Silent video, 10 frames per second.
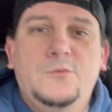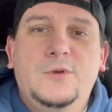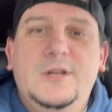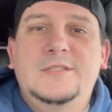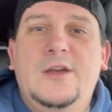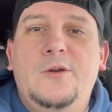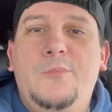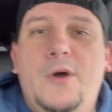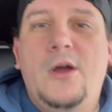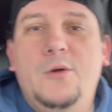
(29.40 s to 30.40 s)
We're gonna tear it
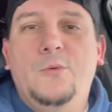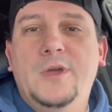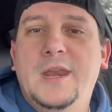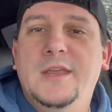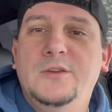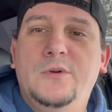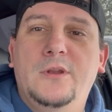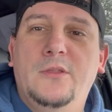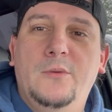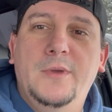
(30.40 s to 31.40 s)
apart. We'll get into it
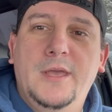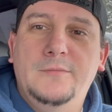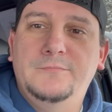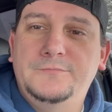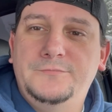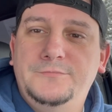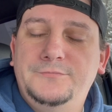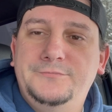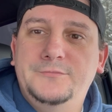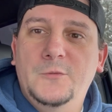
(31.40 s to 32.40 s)
a little bit.
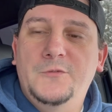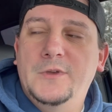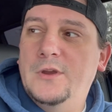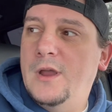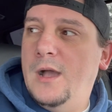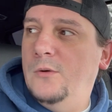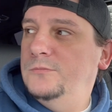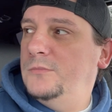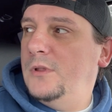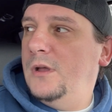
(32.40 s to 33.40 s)
We'll figure out
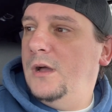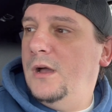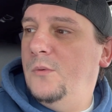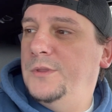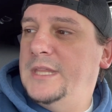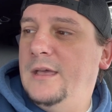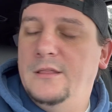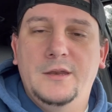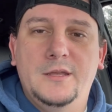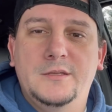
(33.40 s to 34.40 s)
what the
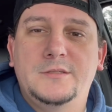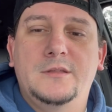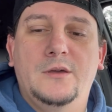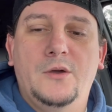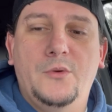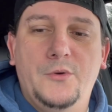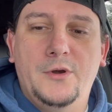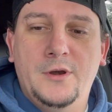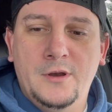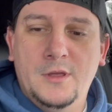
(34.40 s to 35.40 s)
hell it is. The
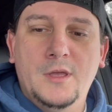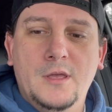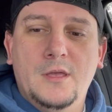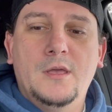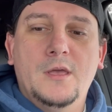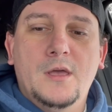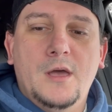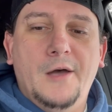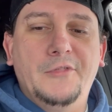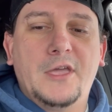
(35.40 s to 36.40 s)
owner
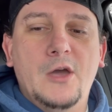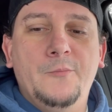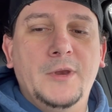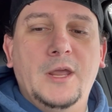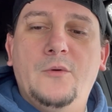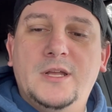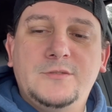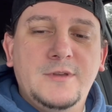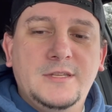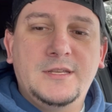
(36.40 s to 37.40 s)
of the company
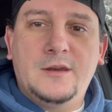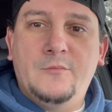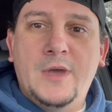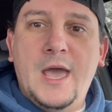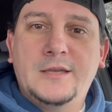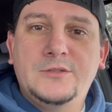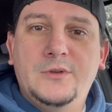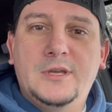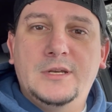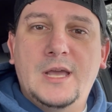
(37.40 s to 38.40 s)
wants me to send them back so
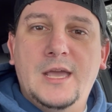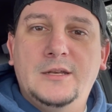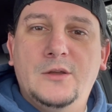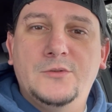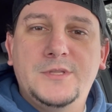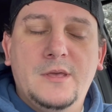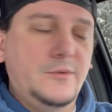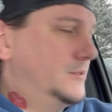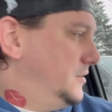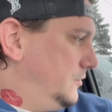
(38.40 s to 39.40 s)
he can diagnose them
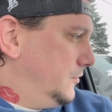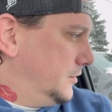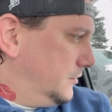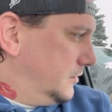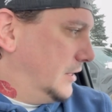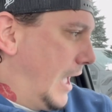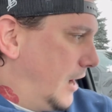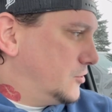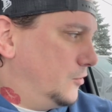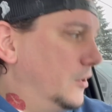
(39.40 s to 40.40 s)
and see what the
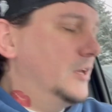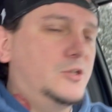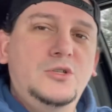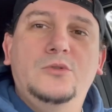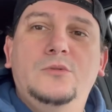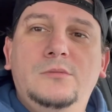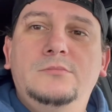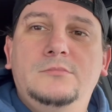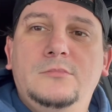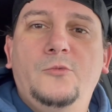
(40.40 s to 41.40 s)
actual issue
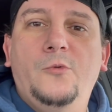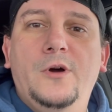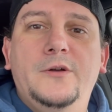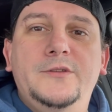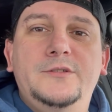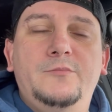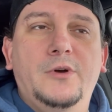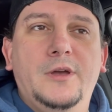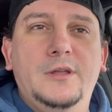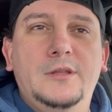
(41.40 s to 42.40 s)
was,
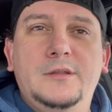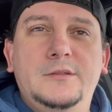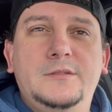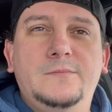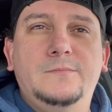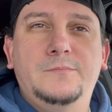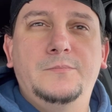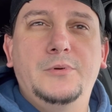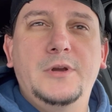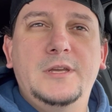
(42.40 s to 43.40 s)
but it's
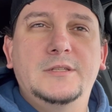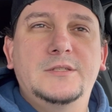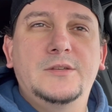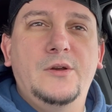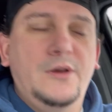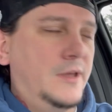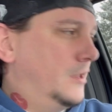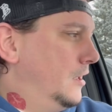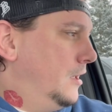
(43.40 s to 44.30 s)
pretty concerning.